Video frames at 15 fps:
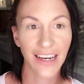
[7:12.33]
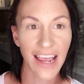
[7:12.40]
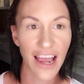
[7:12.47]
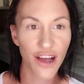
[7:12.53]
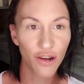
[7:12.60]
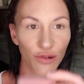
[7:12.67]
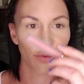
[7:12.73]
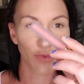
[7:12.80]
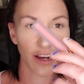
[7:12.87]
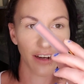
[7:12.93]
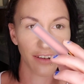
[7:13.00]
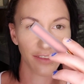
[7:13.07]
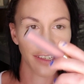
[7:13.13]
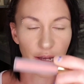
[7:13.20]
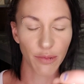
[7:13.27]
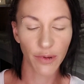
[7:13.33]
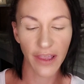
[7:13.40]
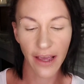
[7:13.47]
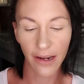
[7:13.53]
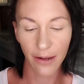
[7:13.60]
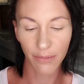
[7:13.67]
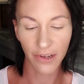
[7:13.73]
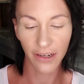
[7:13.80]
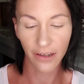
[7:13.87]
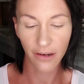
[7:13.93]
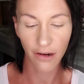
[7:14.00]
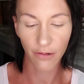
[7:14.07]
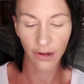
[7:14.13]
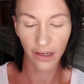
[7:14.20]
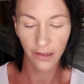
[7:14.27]
Now, right on top of that, I'm gonna
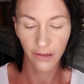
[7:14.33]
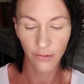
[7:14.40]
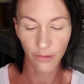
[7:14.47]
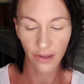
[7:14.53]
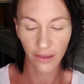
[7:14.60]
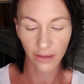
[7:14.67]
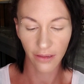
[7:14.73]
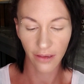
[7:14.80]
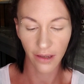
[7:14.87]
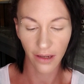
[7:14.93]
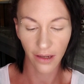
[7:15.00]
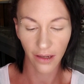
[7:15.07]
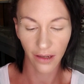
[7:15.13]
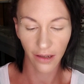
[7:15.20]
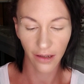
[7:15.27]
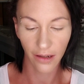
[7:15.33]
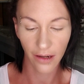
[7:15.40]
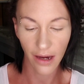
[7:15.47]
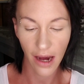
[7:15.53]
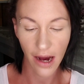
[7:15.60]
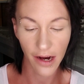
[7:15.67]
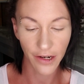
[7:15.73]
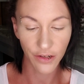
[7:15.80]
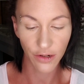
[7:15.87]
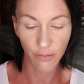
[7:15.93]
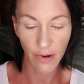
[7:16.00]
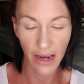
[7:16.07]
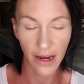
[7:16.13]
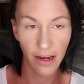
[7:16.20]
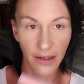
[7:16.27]
go in with the
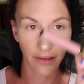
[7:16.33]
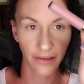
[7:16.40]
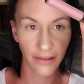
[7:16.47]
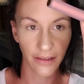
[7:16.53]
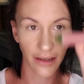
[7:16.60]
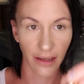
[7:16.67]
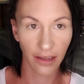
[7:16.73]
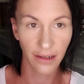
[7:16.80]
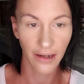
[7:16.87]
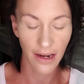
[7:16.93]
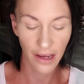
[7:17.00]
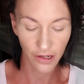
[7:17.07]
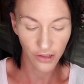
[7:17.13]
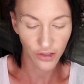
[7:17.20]
Hydra Matte in